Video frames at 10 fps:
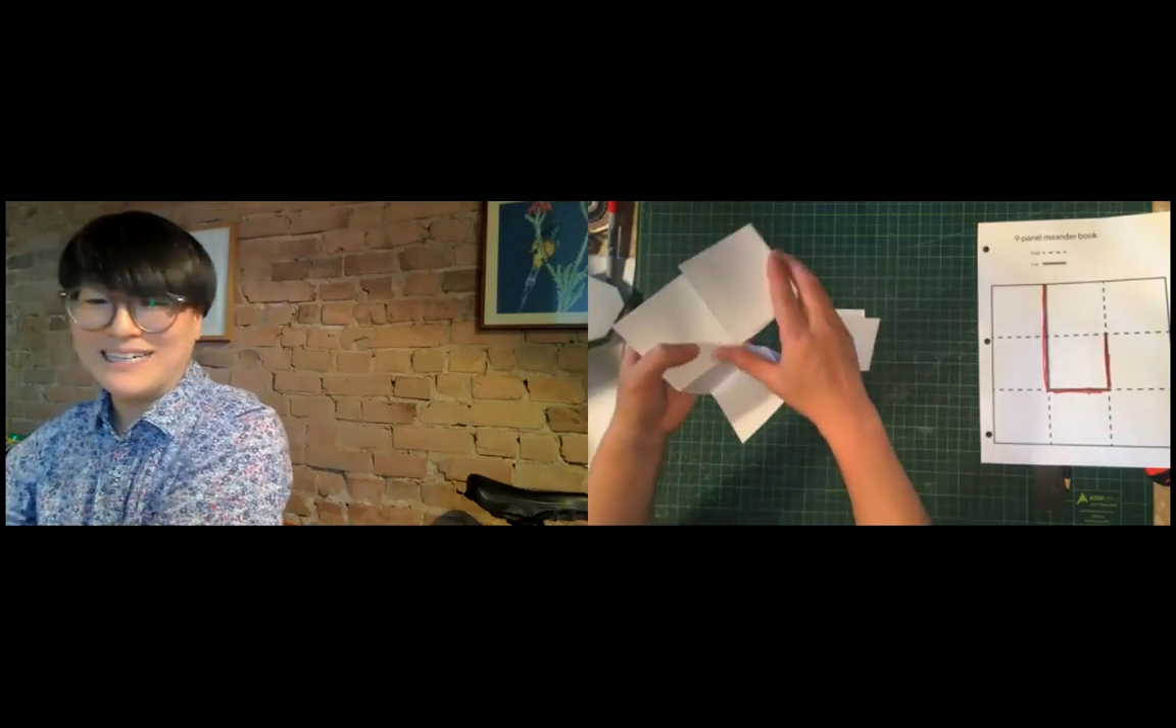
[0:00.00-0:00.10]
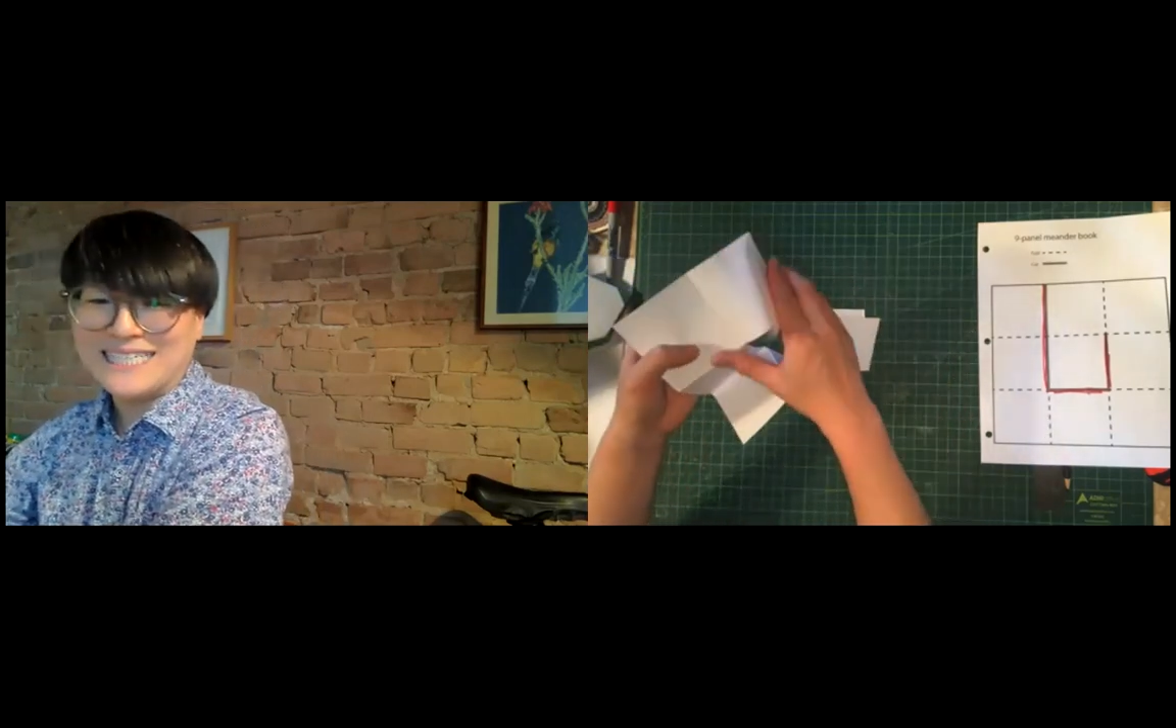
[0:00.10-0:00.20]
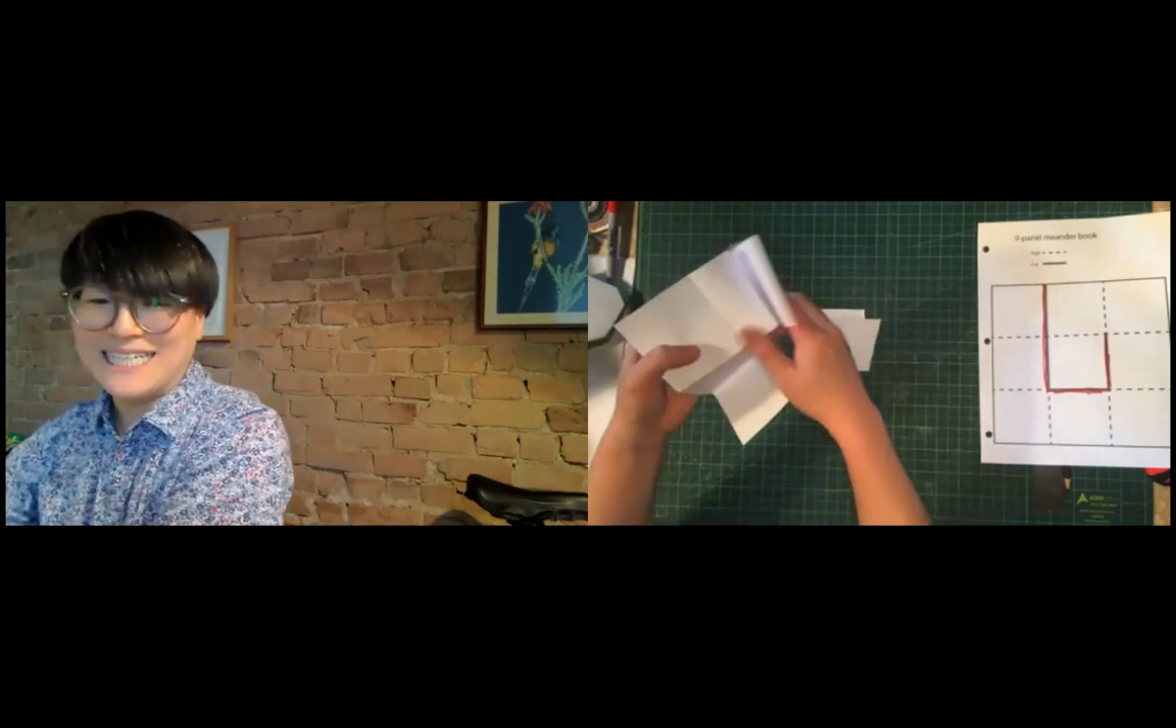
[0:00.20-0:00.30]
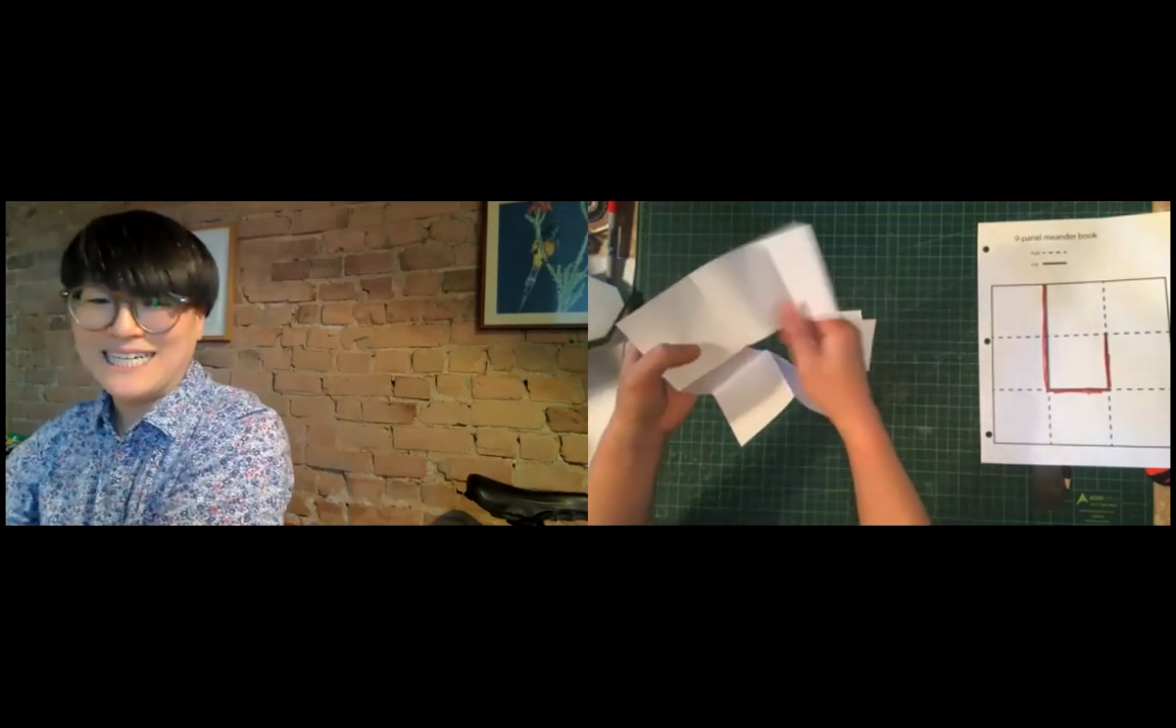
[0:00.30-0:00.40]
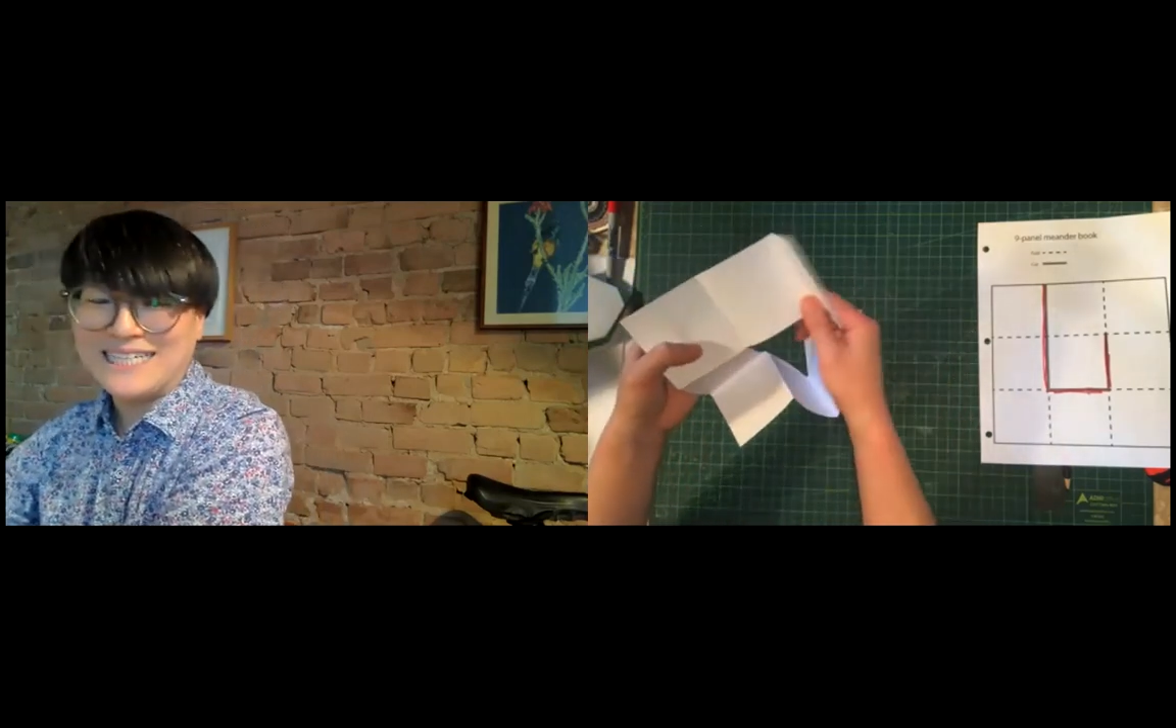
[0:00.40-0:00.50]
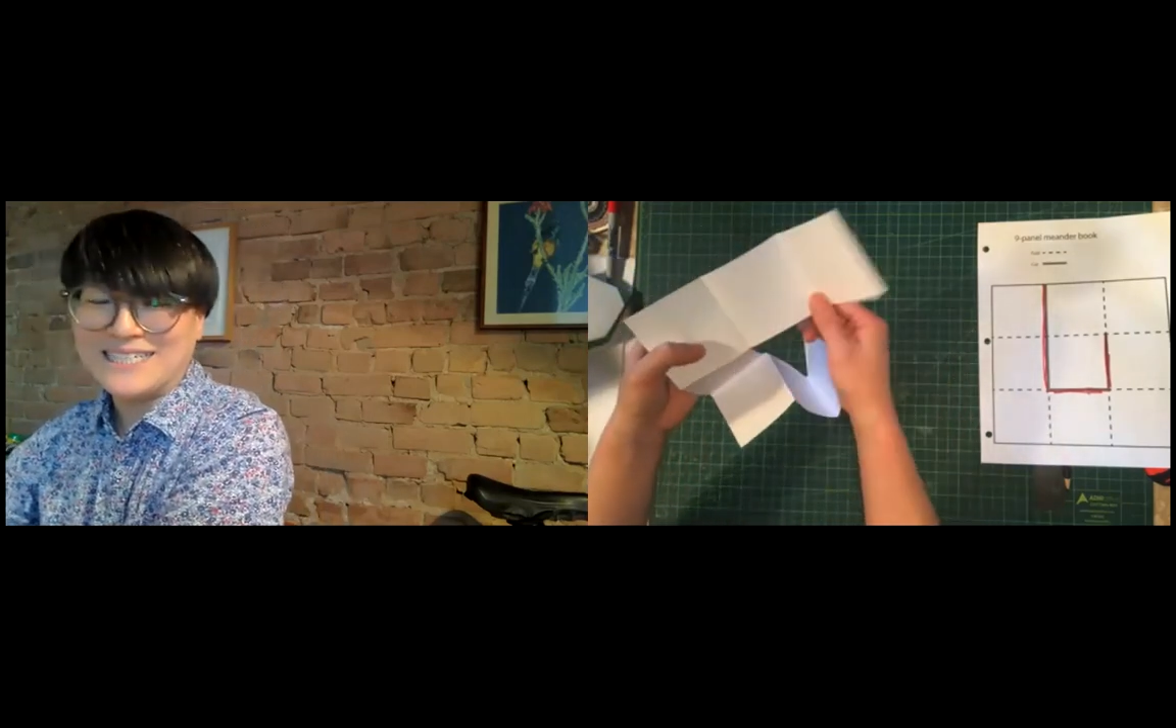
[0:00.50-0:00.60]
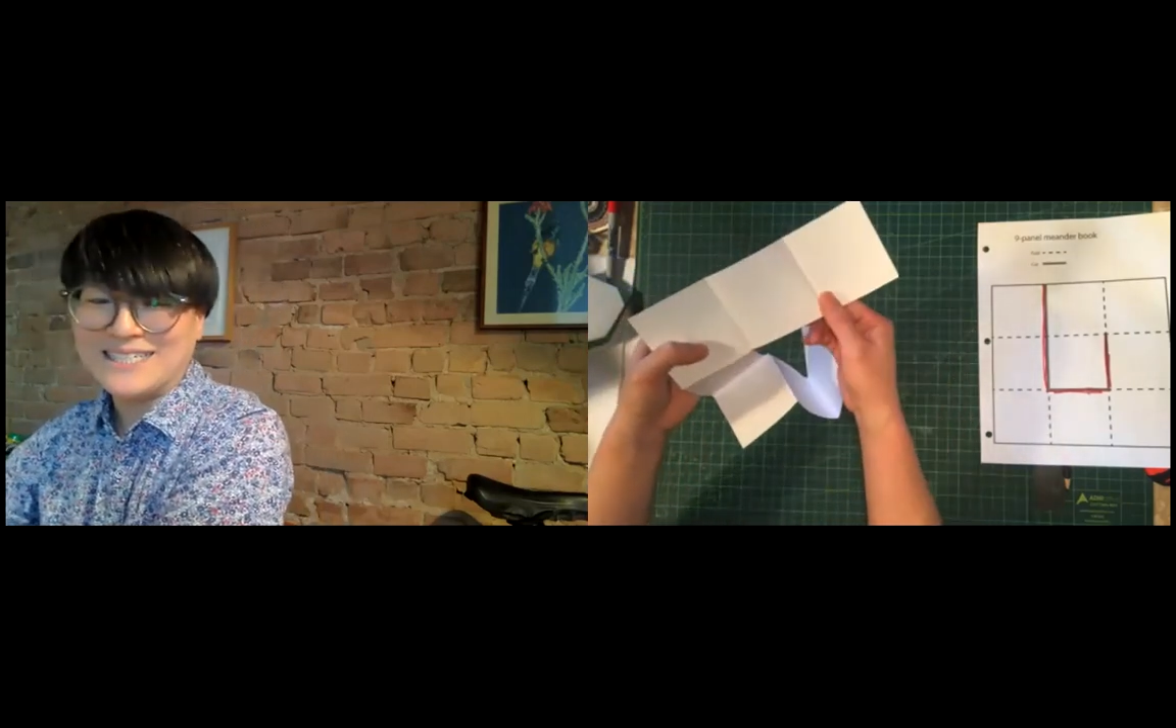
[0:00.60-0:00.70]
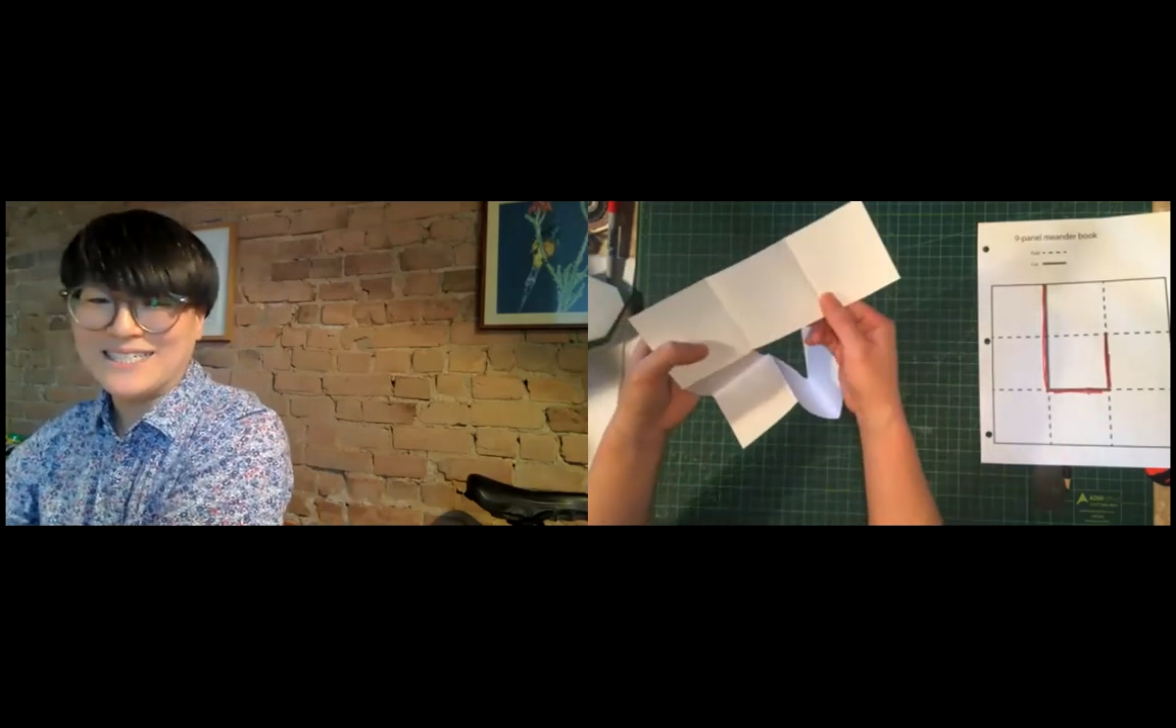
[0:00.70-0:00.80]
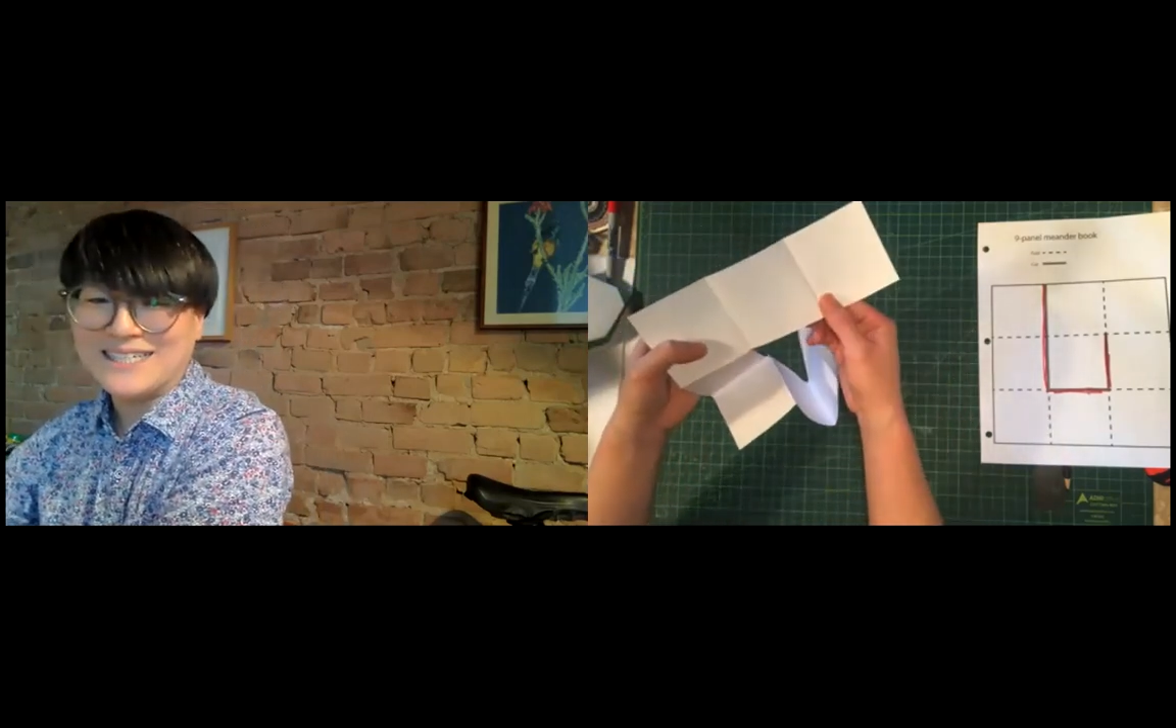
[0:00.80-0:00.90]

of changes